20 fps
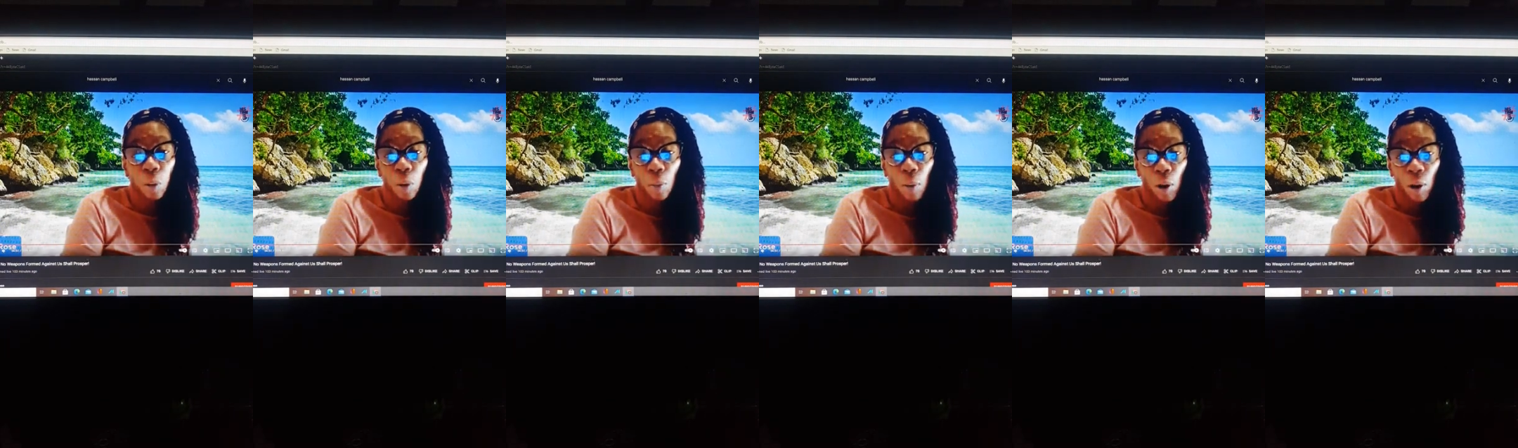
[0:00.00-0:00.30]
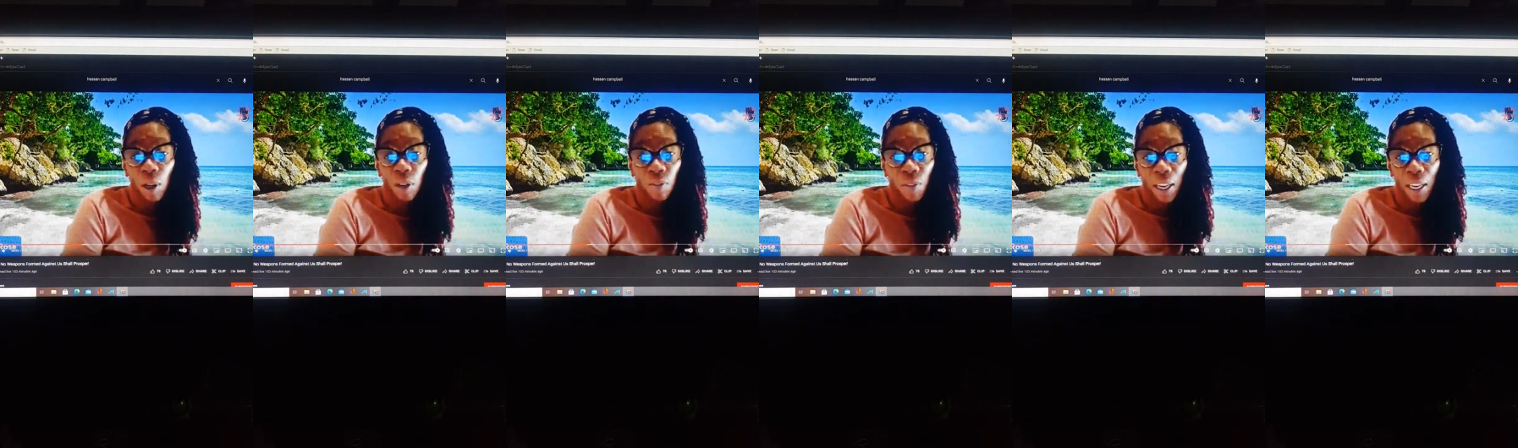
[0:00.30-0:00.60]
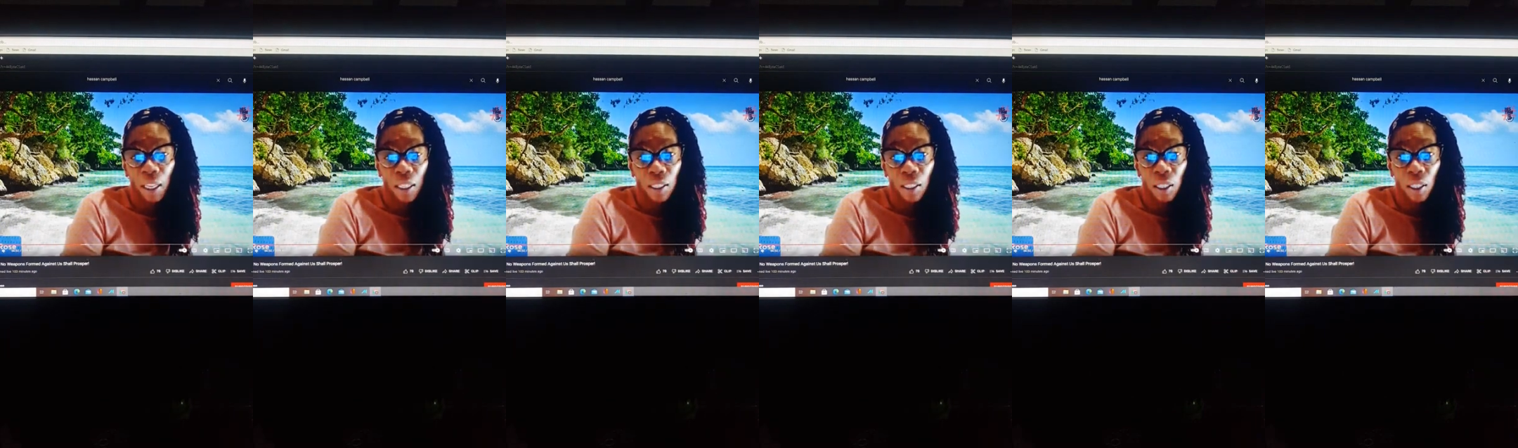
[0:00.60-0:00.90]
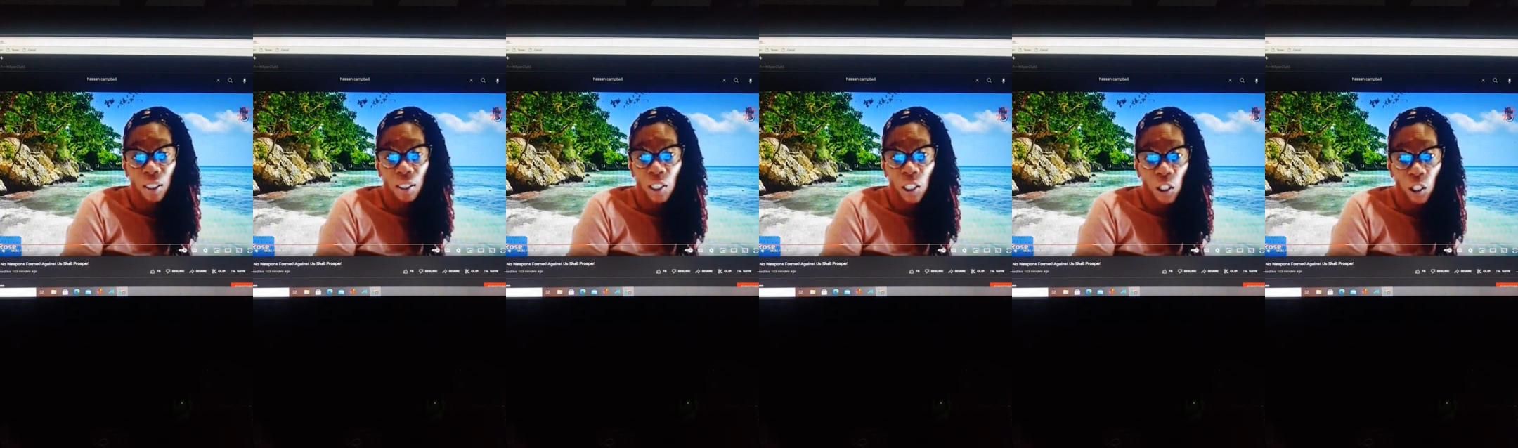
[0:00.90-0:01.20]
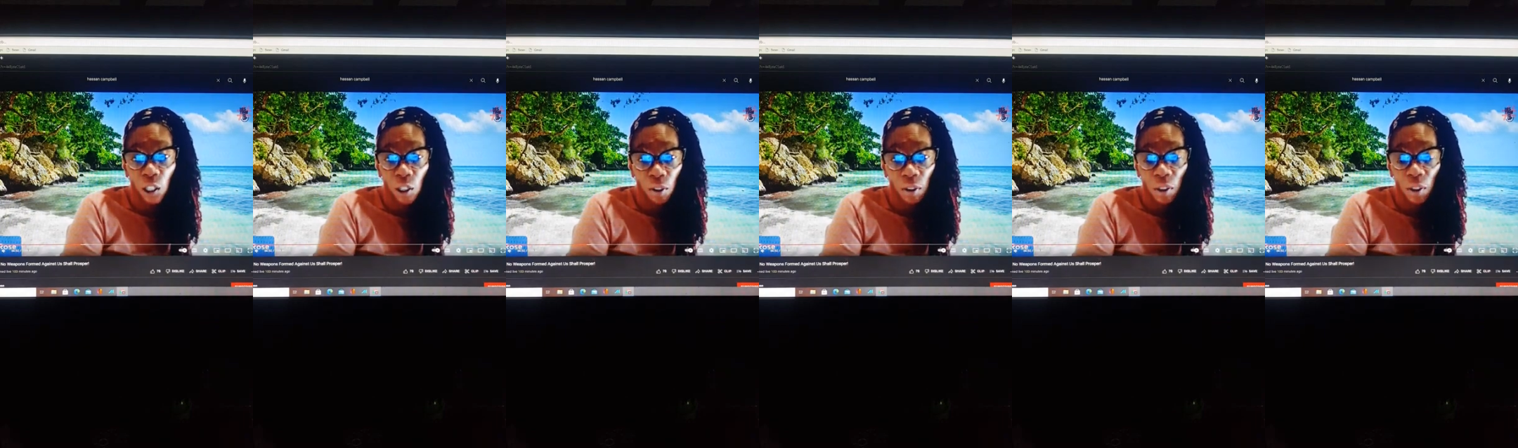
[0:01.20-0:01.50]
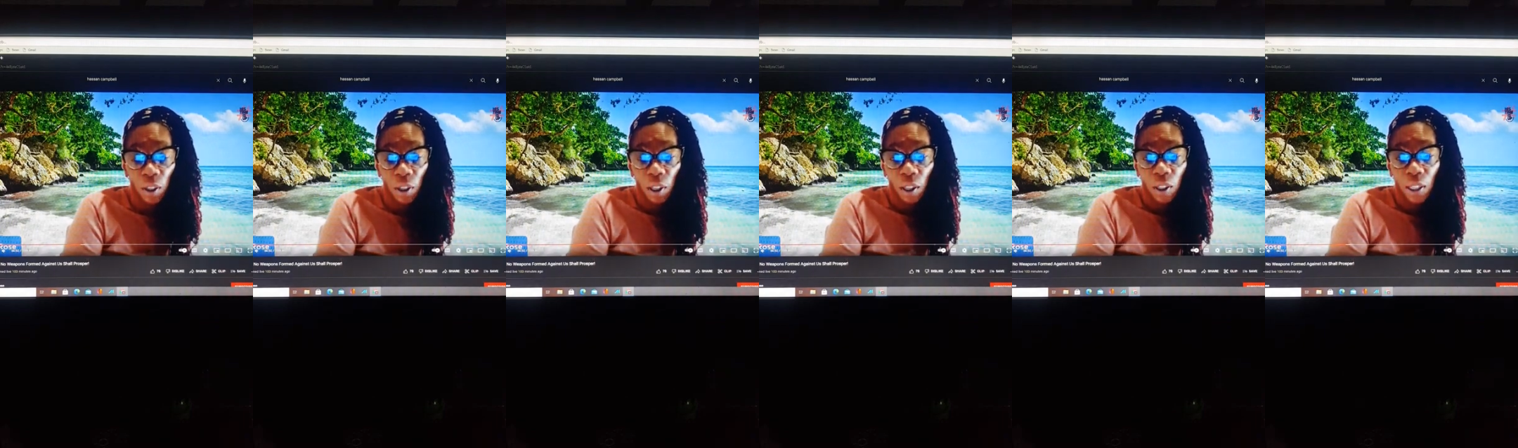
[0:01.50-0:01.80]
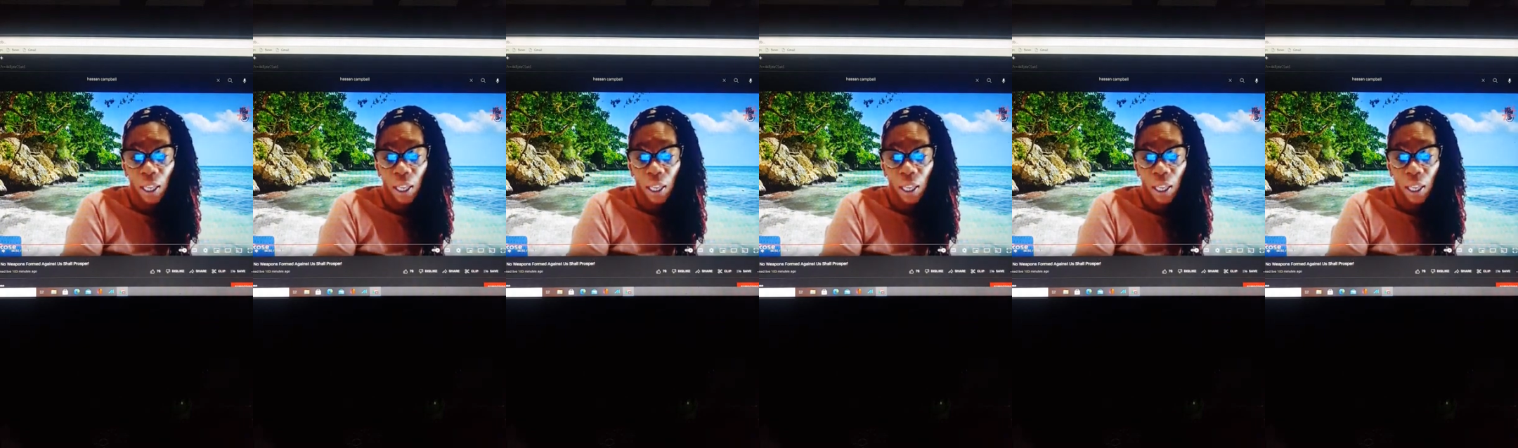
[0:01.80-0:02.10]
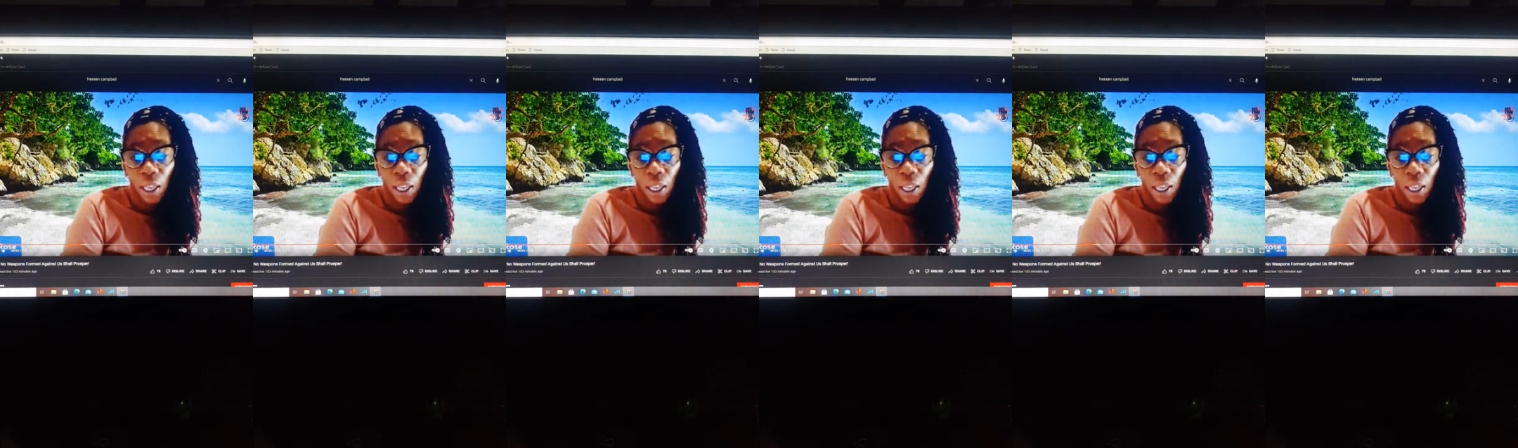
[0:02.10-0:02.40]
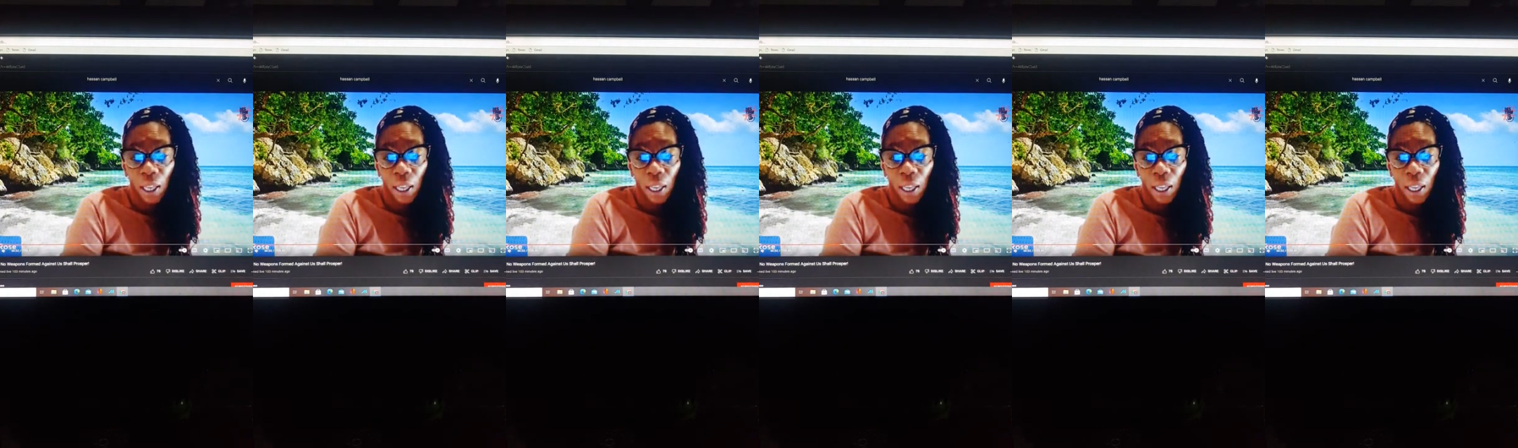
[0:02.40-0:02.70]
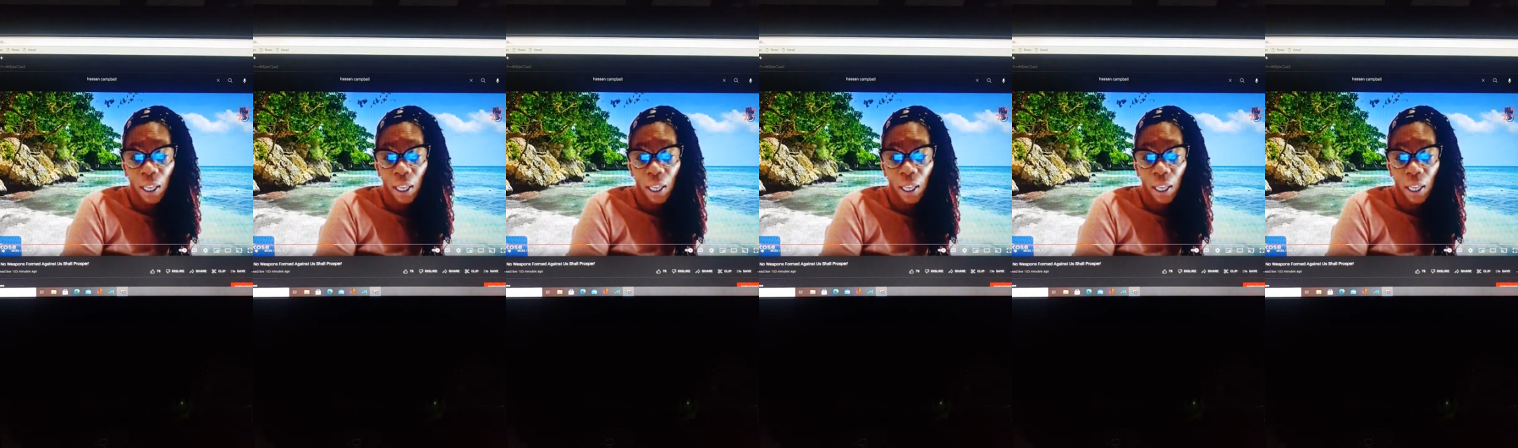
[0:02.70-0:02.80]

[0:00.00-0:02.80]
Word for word: motivated to continue. boy,